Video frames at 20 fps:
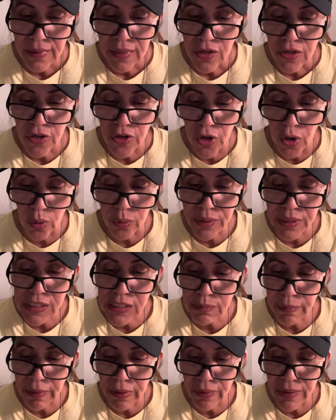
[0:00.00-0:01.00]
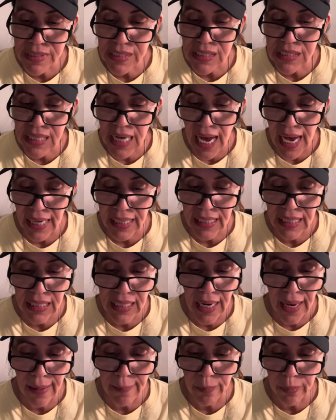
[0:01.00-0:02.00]
Know the spirits
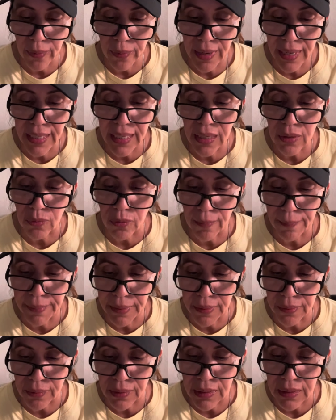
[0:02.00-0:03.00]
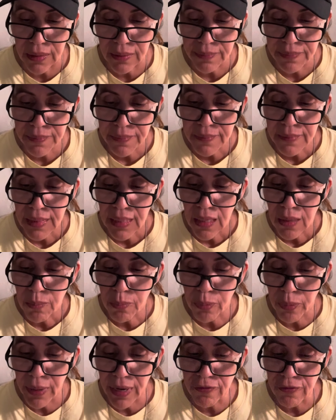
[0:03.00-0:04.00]
attacking and pray and rebuke.
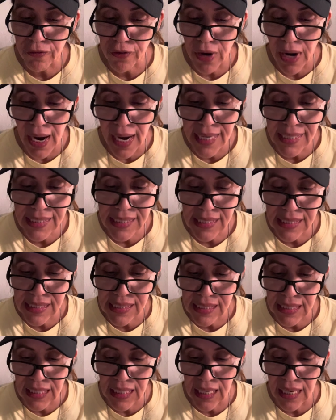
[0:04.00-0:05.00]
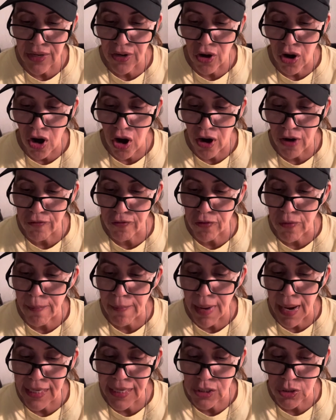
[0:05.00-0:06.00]
Pray for eyes to see and a heart for
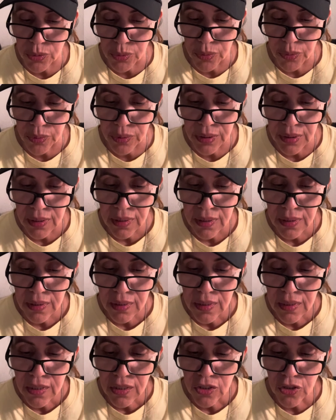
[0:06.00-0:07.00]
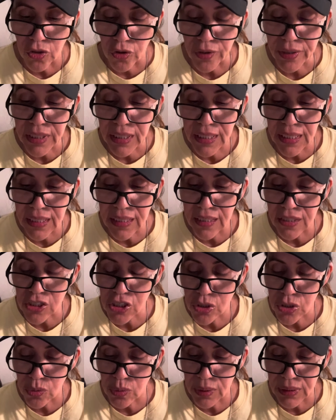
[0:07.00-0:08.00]
my truth. Your King
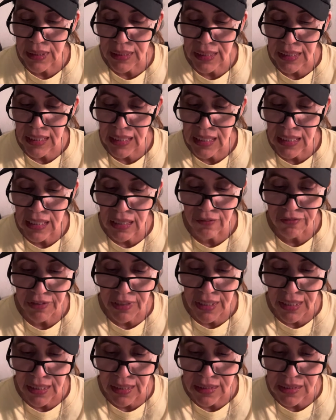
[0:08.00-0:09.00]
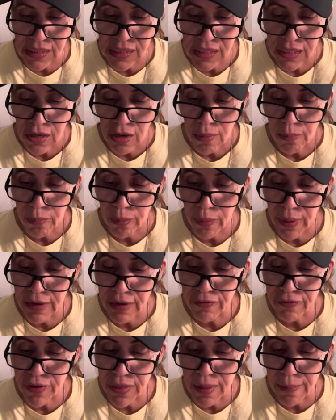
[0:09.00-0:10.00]
Yeshua, the King of Kings. Pray
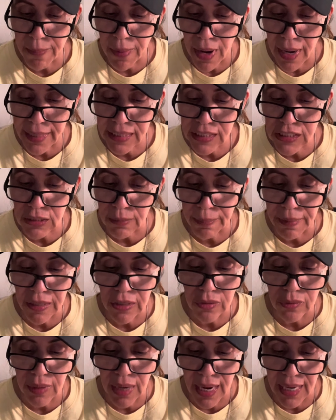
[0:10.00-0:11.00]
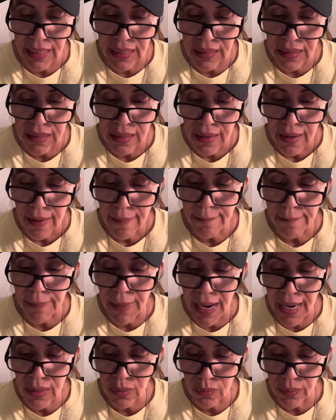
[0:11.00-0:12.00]
for the body to be united.
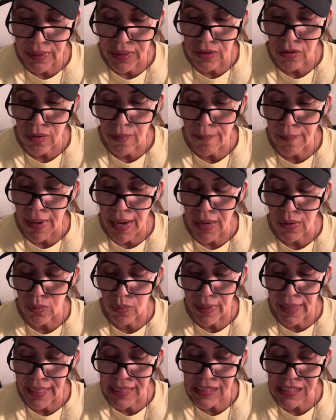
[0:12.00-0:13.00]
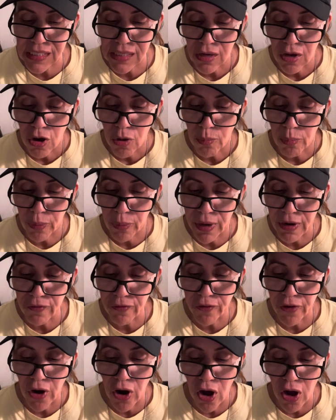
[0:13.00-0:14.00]
My will, my ways. Pray
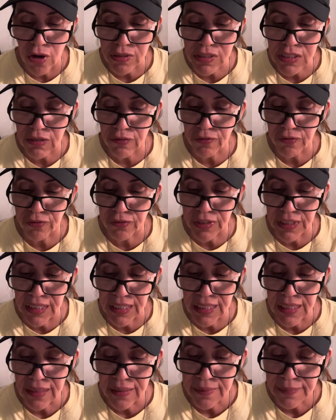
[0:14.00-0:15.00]
for all to flee